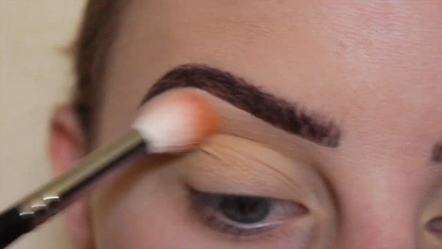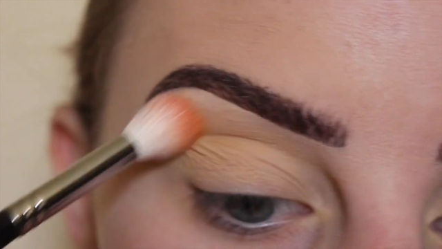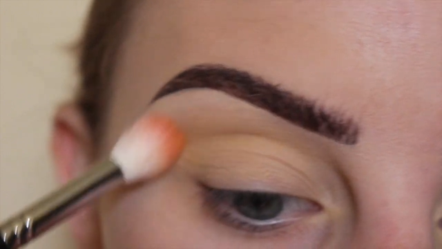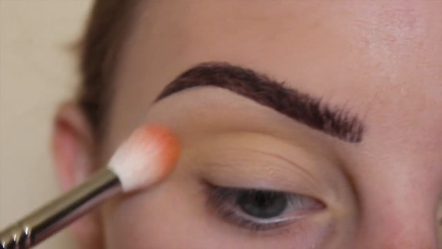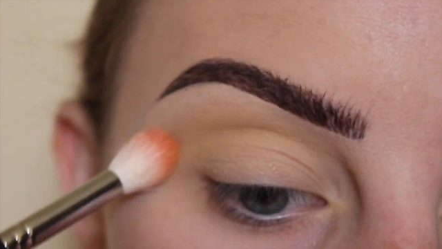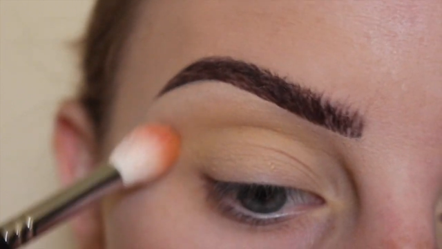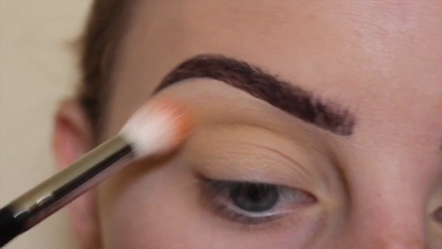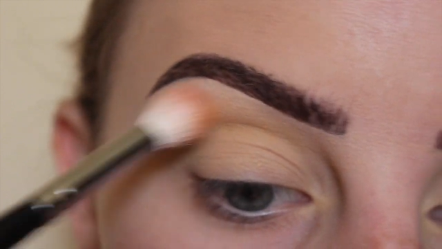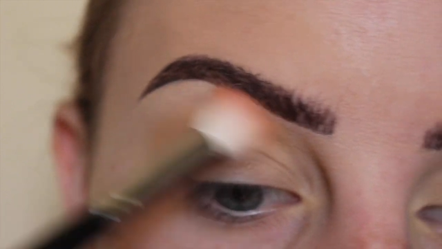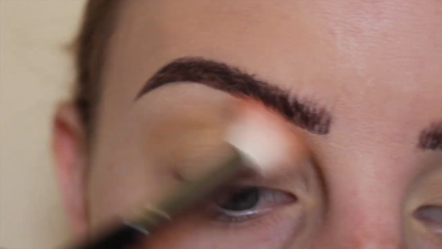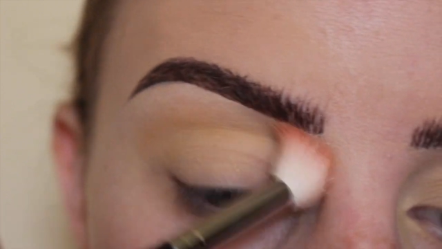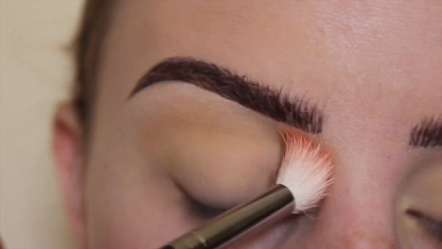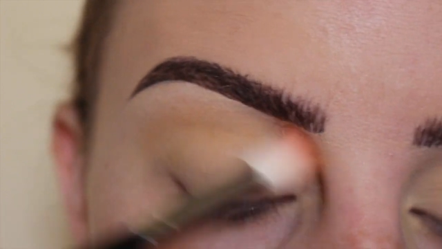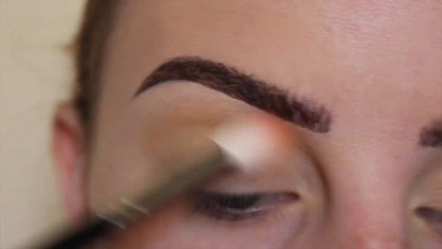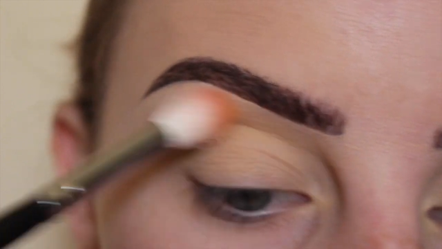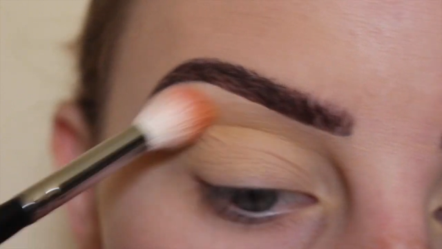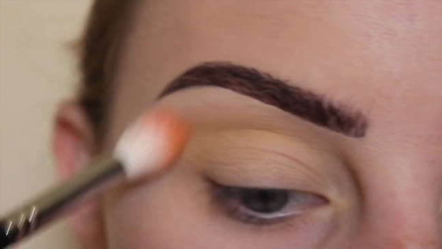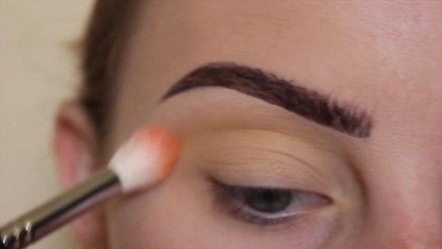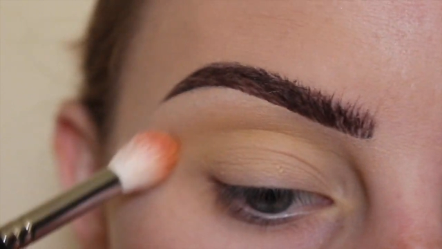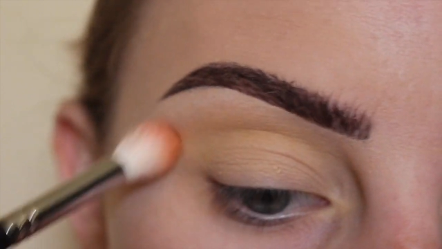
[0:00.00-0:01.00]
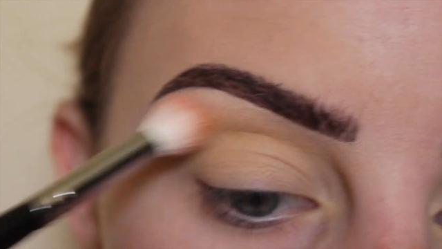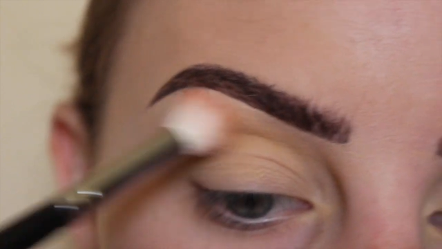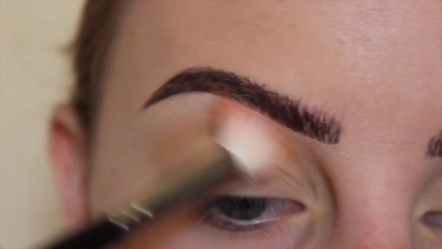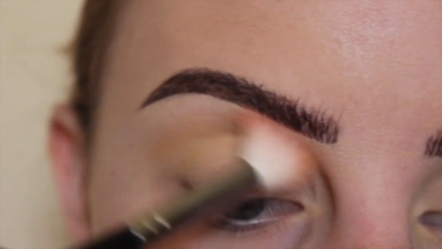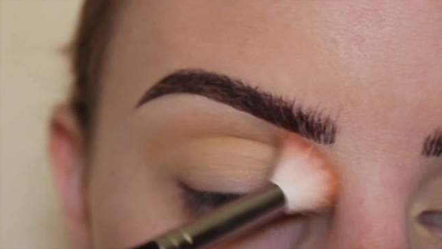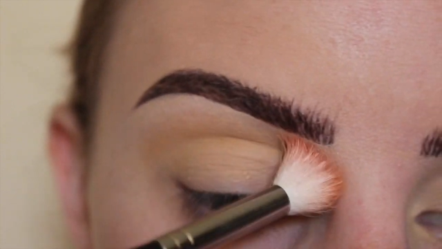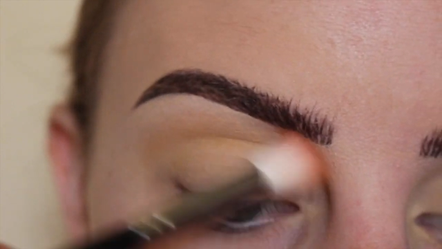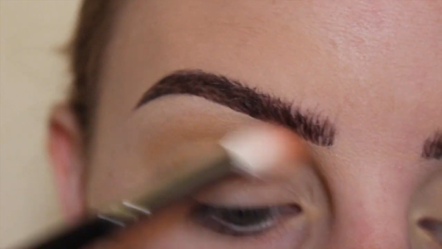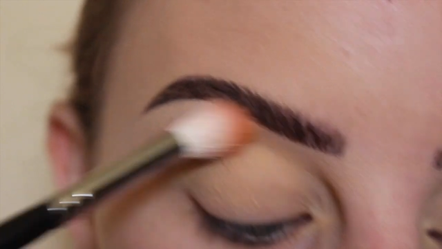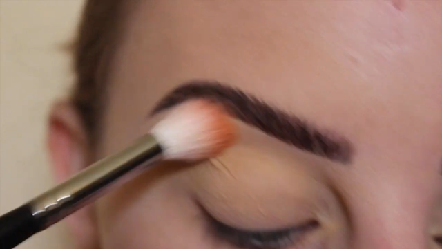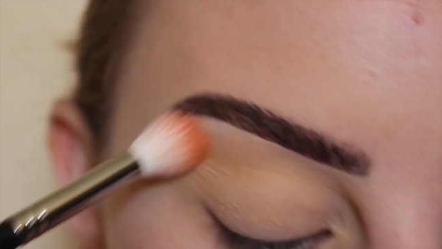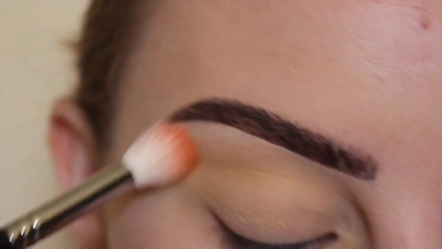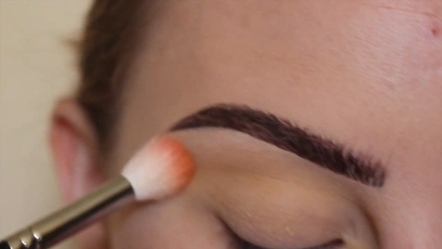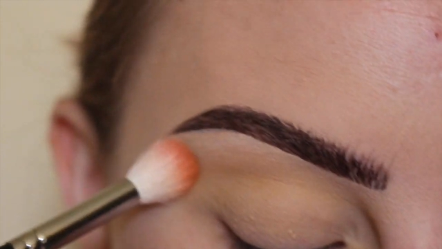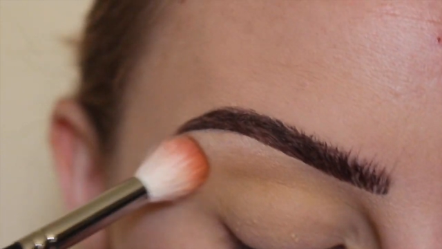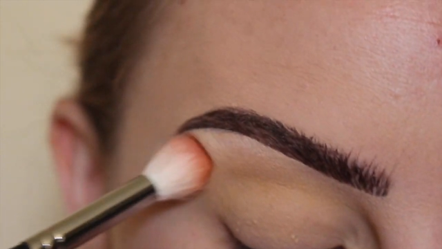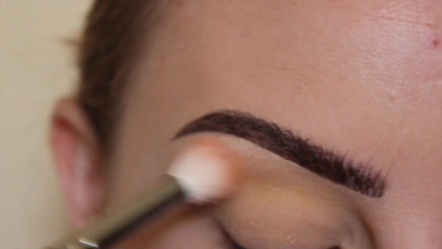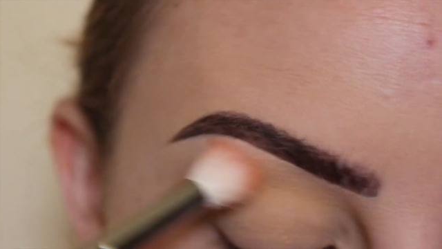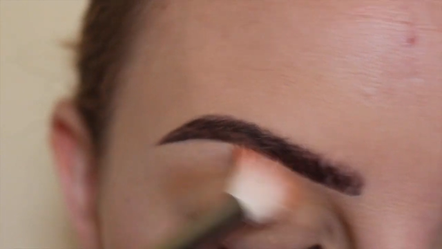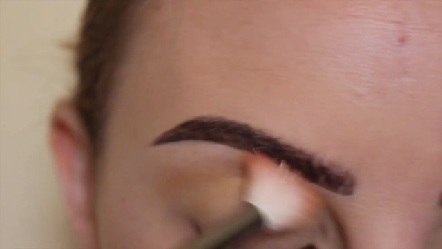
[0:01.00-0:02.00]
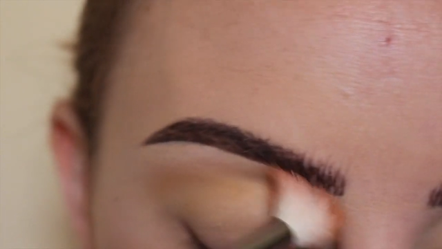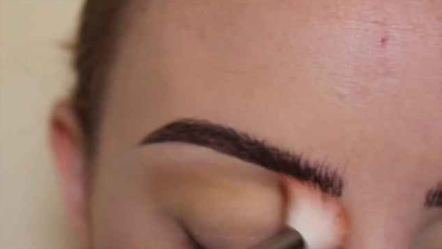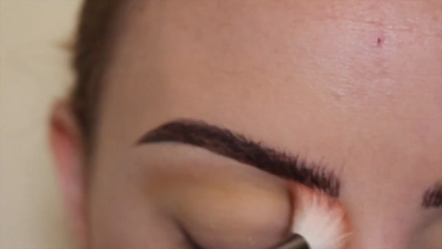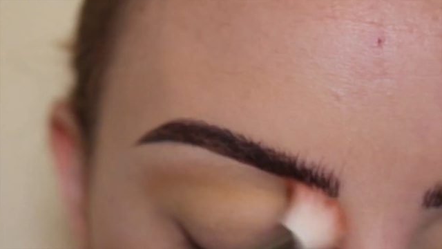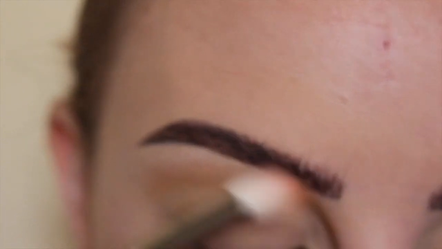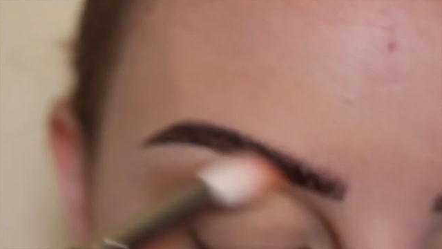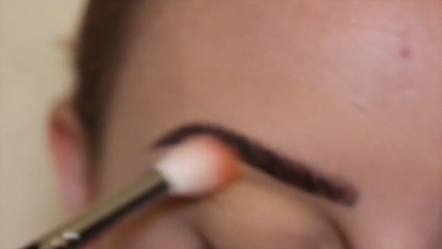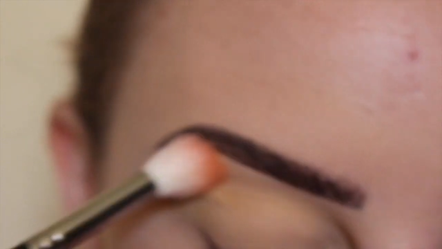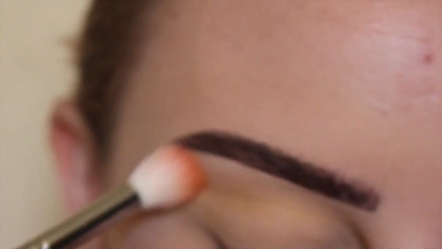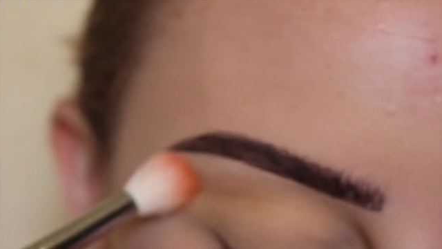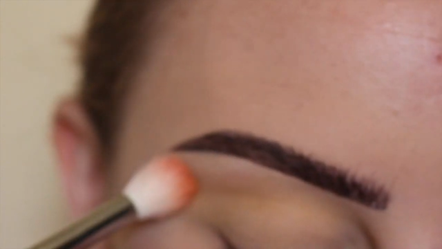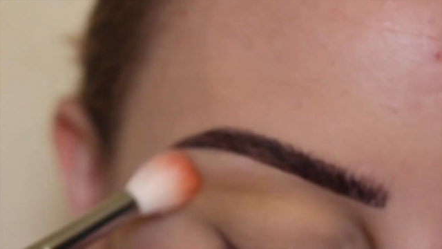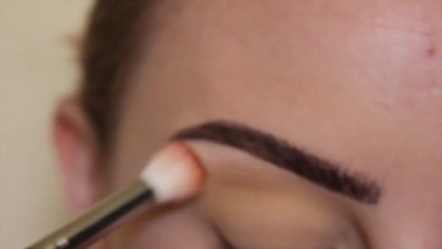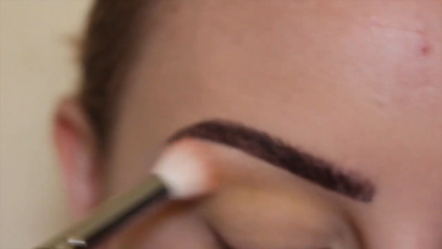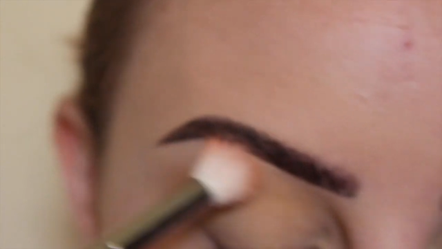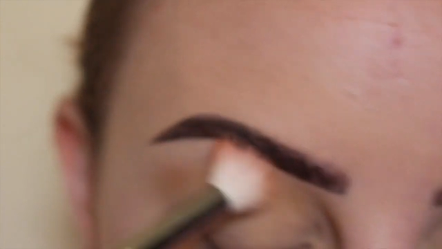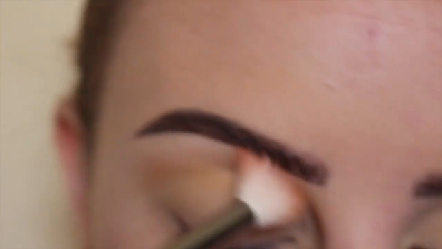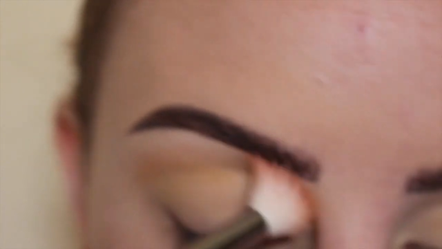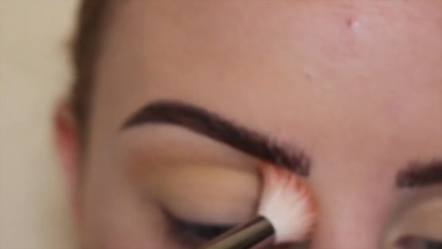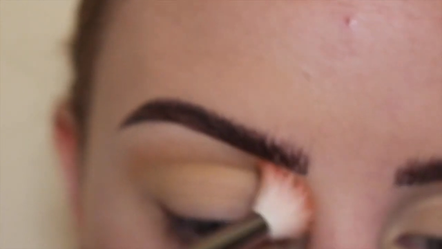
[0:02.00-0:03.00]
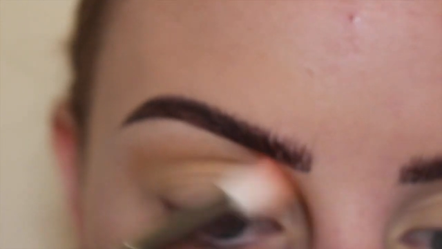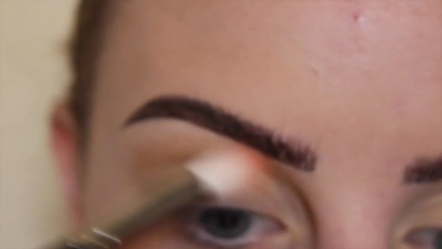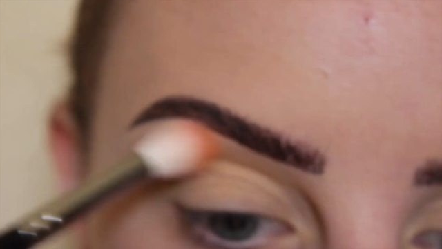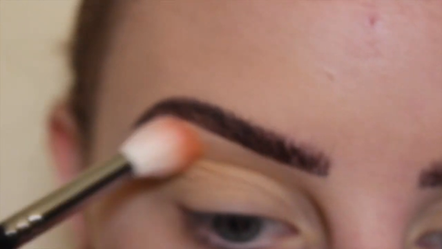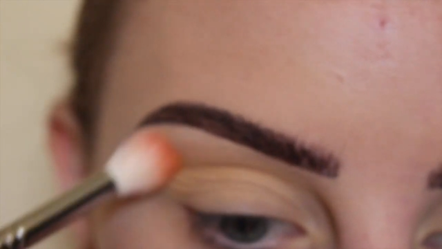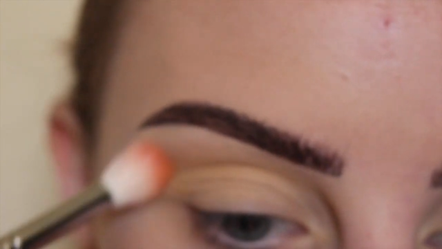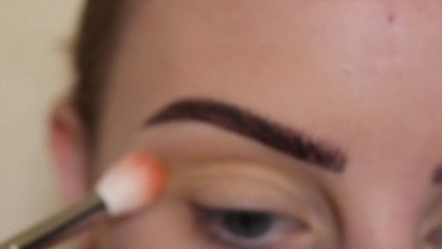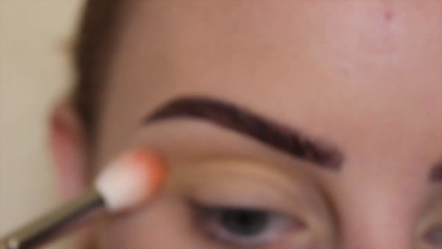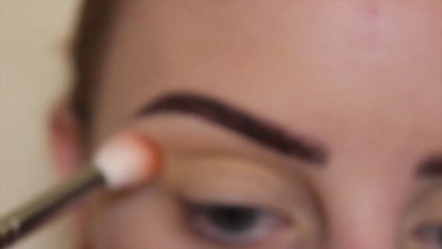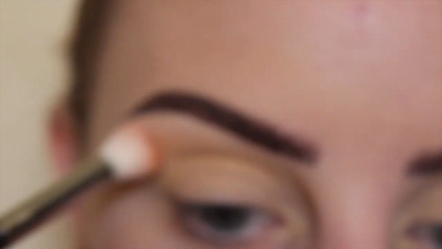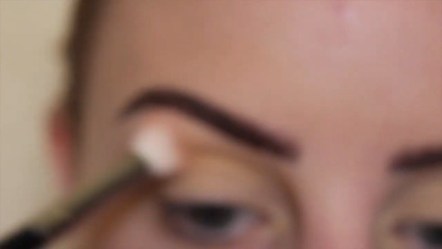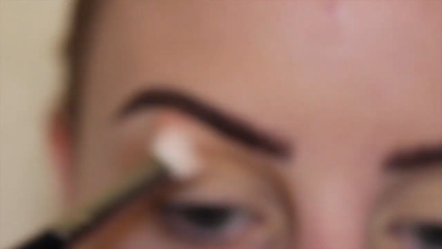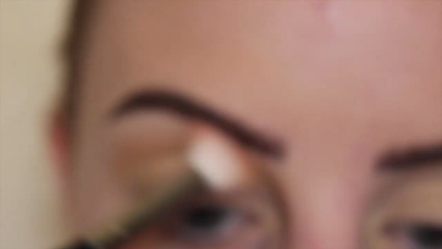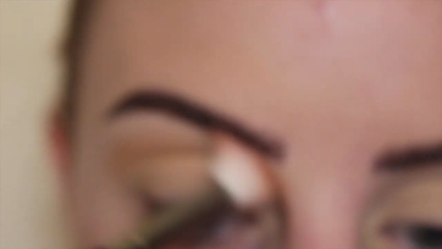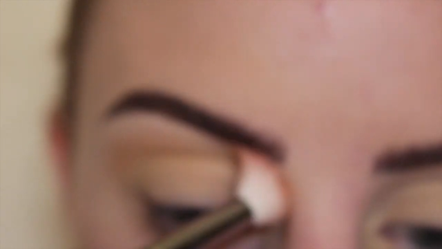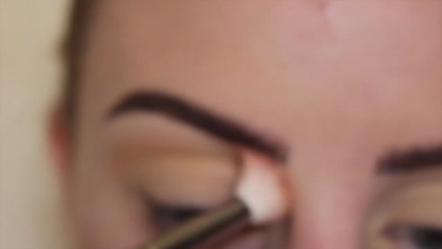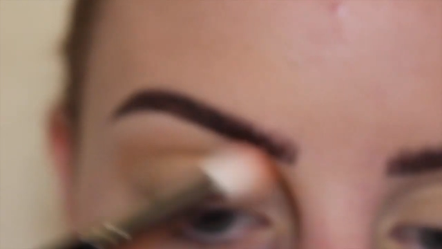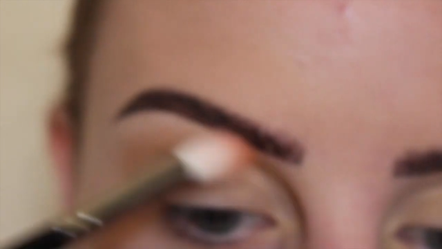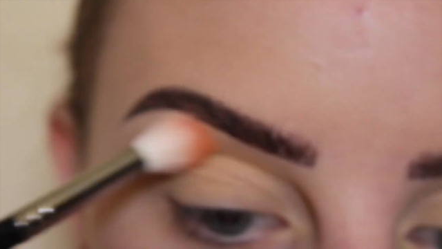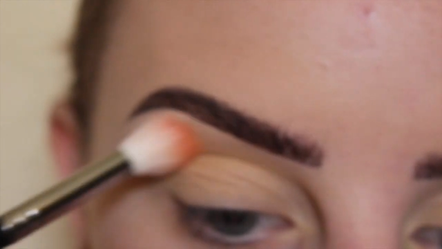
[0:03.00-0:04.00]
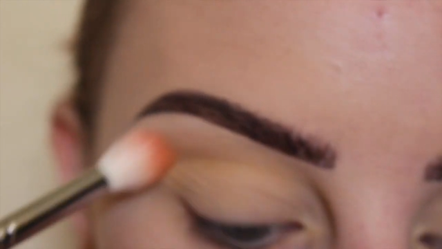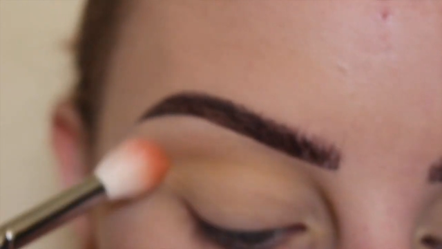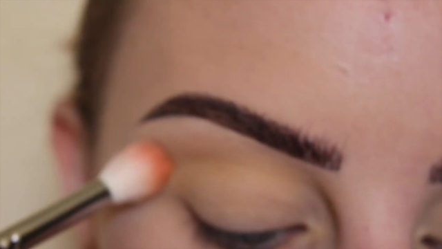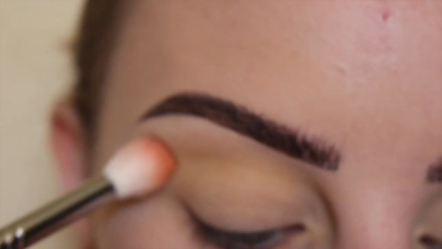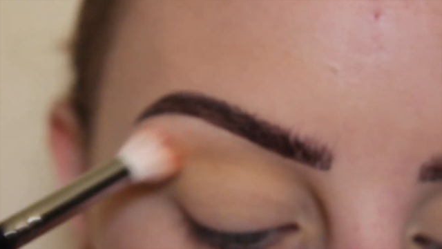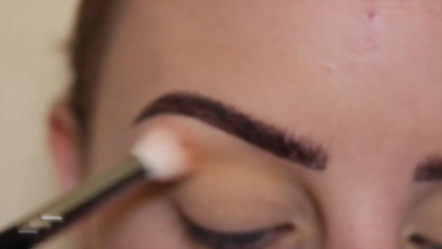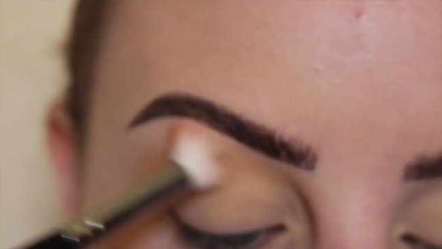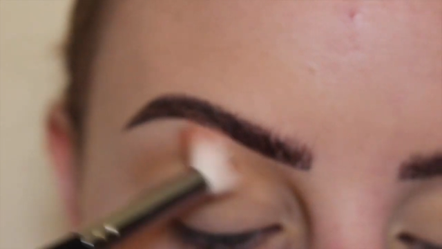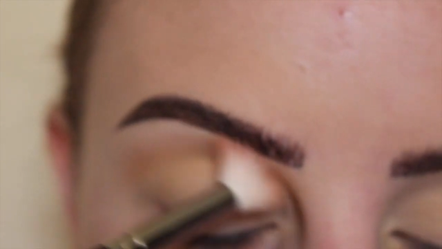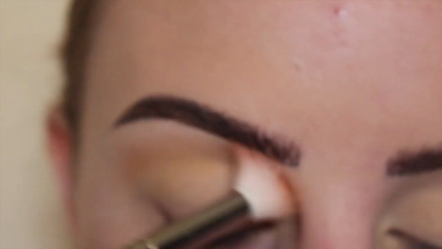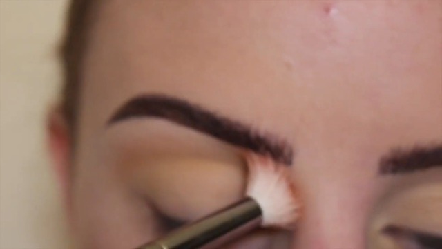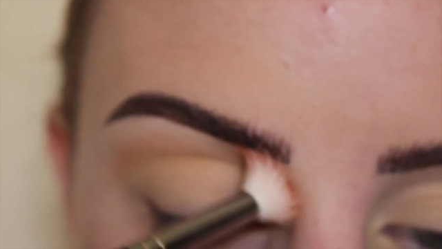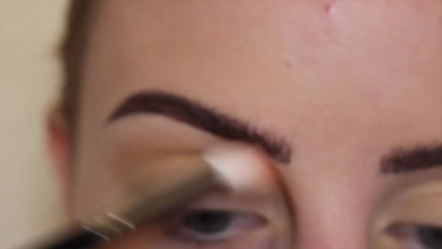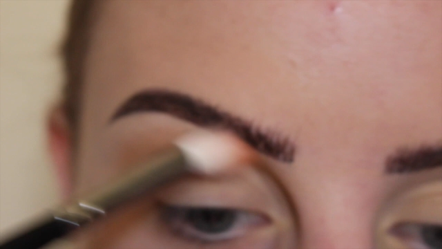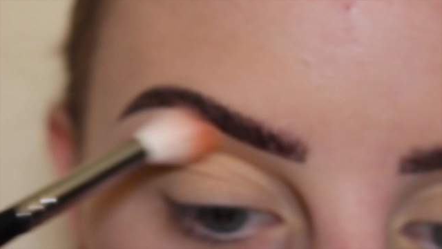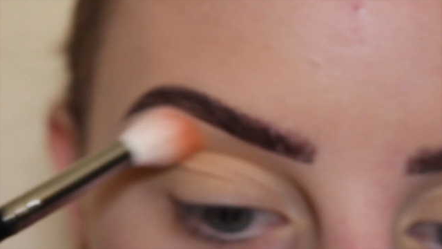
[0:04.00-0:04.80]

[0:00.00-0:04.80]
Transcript: Nobody's mouth can be seen.